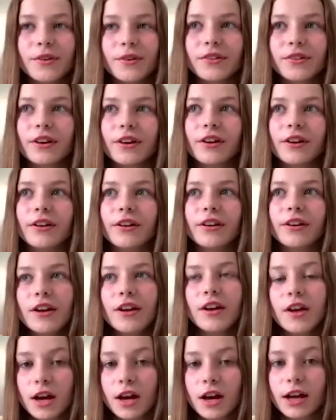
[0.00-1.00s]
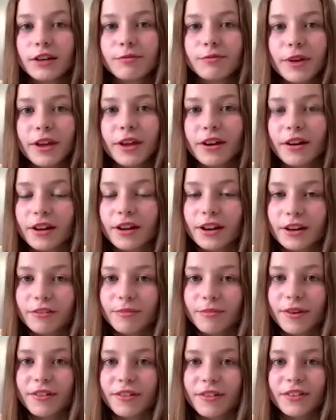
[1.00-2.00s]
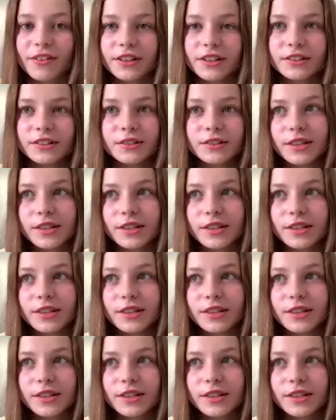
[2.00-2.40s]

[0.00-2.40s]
So I have been going out with my friends